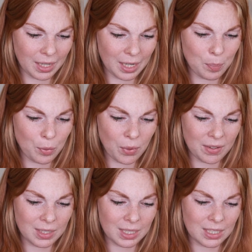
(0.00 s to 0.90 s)
a
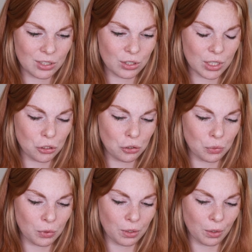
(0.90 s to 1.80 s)
poetic and
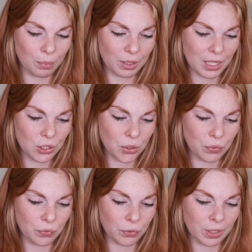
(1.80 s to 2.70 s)
sensual
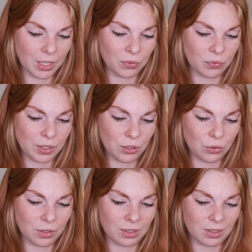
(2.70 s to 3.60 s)
combination for an
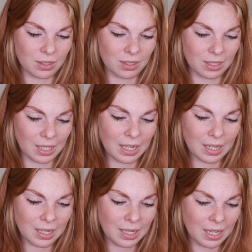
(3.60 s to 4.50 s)
adventurous
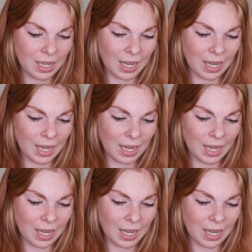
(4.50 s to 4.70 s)
skin